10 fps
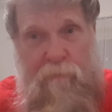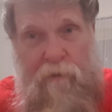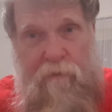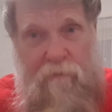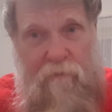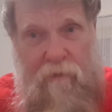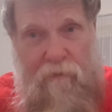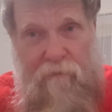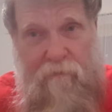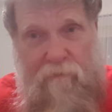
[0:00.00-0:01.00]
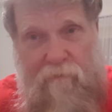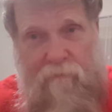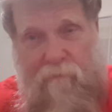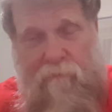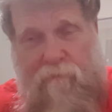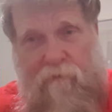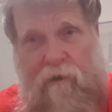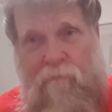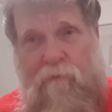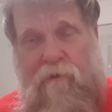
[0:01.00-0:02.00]
a bit and
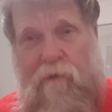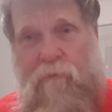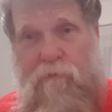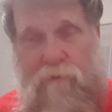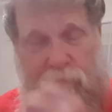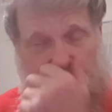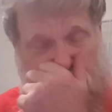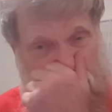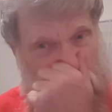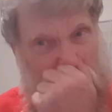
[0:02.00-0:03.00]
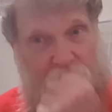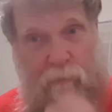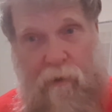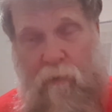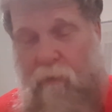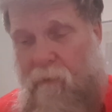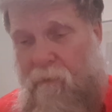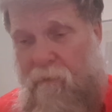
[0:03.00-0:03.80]
not being able to stretch and walk about.